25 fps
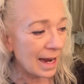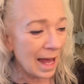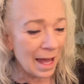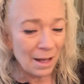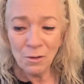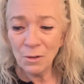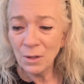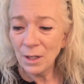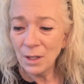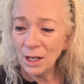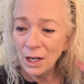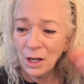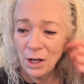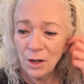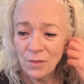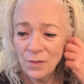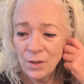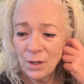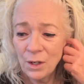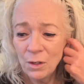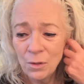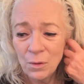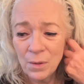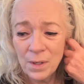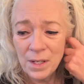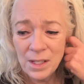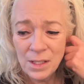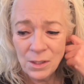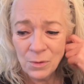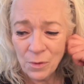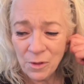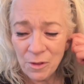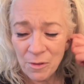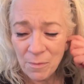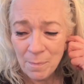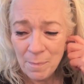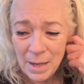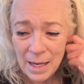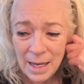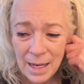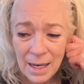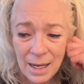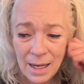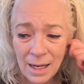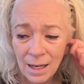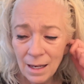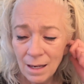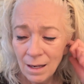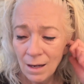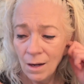I don't care if he agrees with
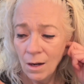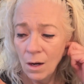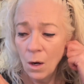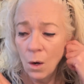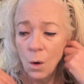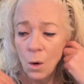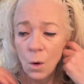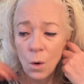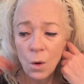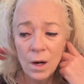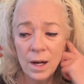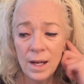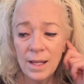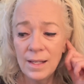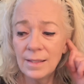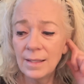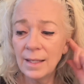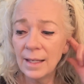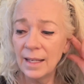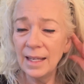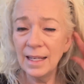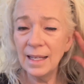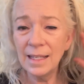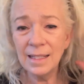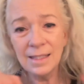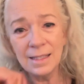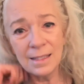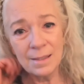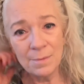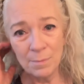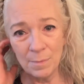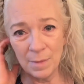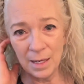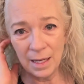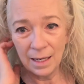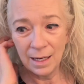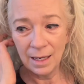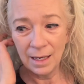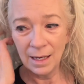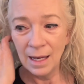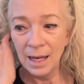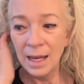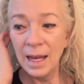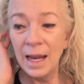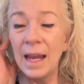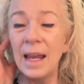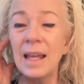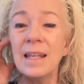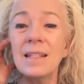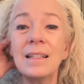me or is against me.
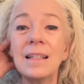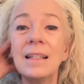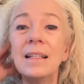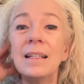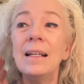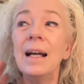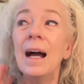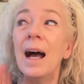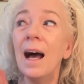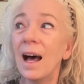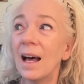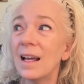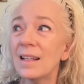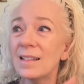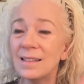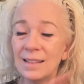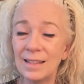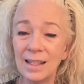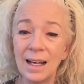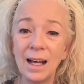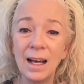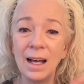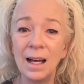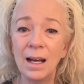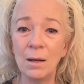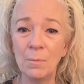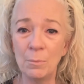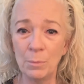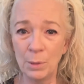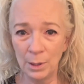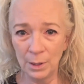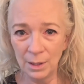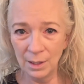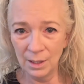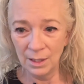It's gossip.